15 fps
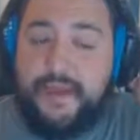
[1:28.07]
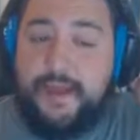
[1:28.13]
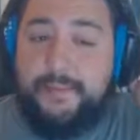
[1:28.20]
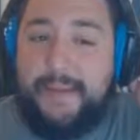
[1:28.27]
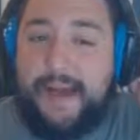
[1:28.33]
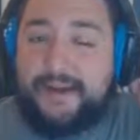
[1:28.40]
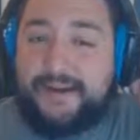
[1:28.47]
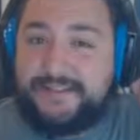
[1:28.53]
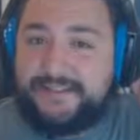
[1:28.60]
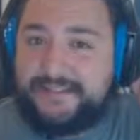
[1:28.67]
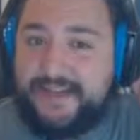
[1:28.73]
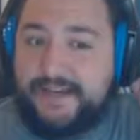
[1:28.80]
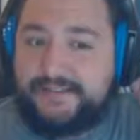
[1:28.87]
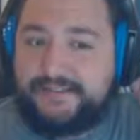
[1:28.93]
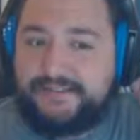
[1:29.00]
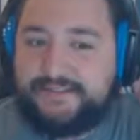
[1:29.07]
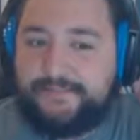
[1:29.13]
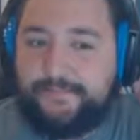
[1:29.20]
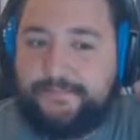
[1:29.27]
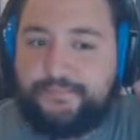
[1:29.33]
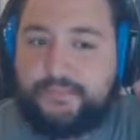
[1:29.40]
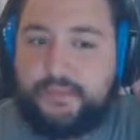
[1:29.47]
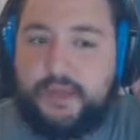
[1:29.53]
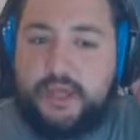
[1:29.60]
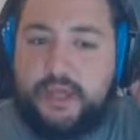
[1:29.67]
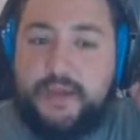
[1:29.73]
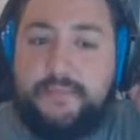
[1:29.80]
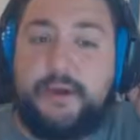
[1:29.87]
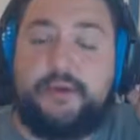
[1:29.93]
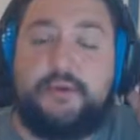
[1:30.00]
about it is this.
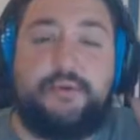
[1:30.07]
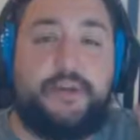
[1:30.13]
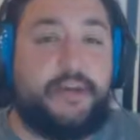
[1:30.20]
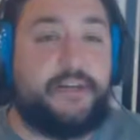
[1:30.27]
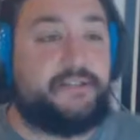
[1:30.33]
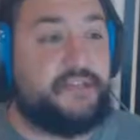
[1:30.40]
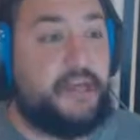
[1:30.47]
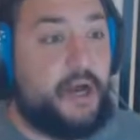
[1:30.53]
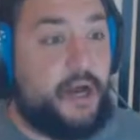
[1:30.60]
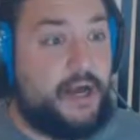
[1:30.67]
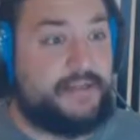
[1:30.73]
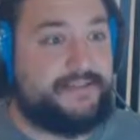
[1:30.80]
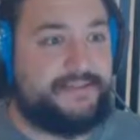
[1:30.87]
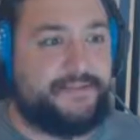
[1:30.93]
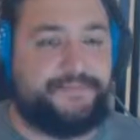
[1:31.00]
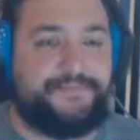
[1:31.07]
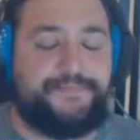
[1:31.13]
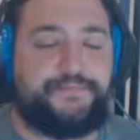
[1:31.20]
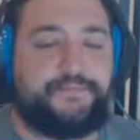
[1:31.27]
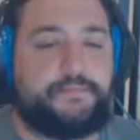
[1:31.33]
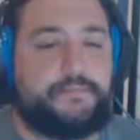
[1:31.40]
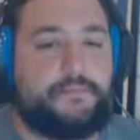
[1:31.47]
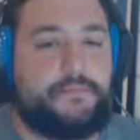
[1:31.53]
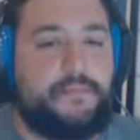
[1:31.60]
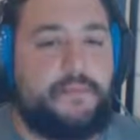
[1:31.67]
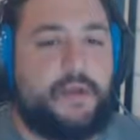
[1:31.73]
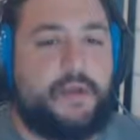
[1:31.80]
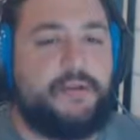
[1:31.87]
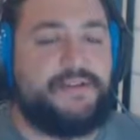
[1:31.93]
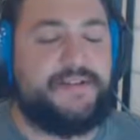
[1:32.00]
Imakuni is awesome
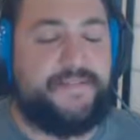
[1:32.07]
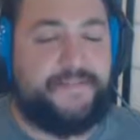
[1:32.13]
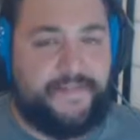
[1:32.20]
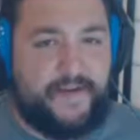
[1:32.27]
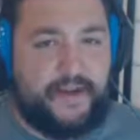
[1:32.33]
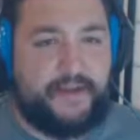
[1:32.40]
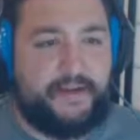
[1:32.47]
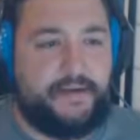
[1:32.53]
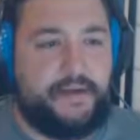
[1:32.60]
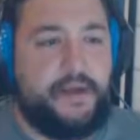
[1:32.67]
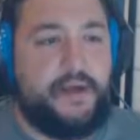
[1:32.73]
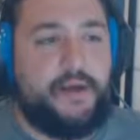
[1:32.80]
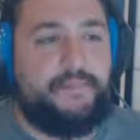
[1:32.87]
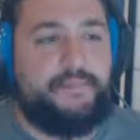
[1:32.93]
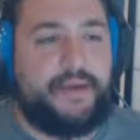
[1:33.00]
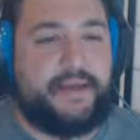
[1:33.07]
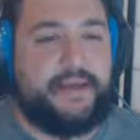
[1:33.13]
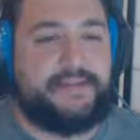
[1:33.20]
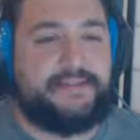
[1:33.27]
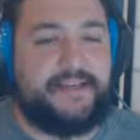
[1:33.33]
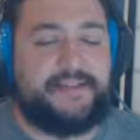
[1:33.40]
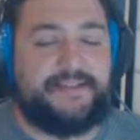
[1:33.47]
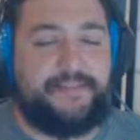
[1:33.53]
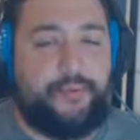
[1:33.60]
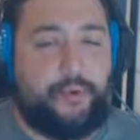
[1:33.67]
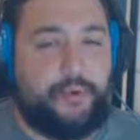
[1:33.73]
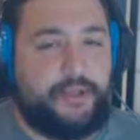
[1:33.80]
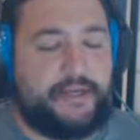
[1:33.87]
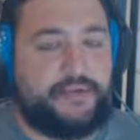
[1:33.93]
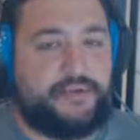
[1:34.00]
to fight because he has a
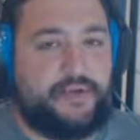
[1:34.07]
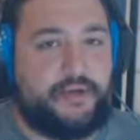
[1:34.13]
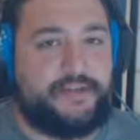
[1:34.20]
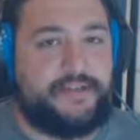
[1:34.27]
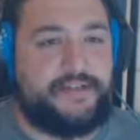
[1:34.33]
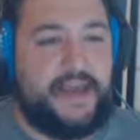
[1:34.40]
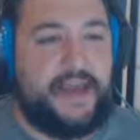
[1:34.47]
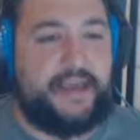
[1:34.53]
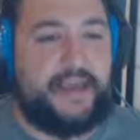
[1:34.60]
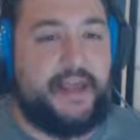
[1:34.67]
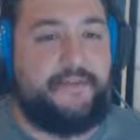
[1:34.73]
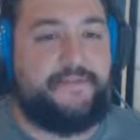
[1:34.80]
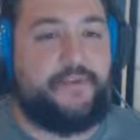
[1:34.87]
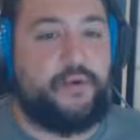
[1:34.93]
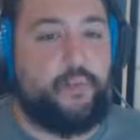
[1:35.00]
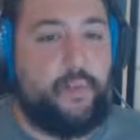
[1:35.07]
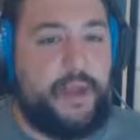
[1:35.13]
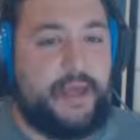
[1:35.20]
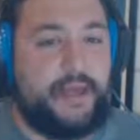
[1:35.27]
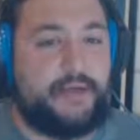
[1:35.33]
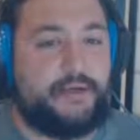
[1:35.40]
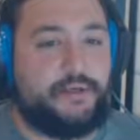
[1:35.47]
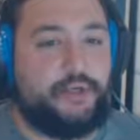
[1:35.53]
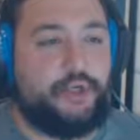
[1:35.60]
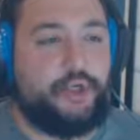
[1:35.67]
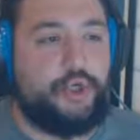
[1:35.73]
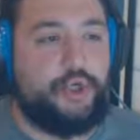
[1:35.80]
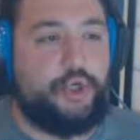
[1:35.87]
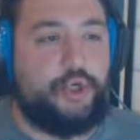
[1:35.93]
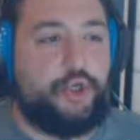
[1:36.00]
poorly constructed deck, and if you win,
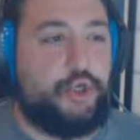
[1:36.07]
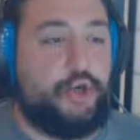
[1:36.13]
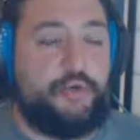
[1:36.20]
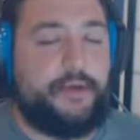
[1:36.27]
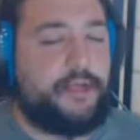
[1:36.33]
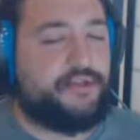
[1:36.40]
you don't get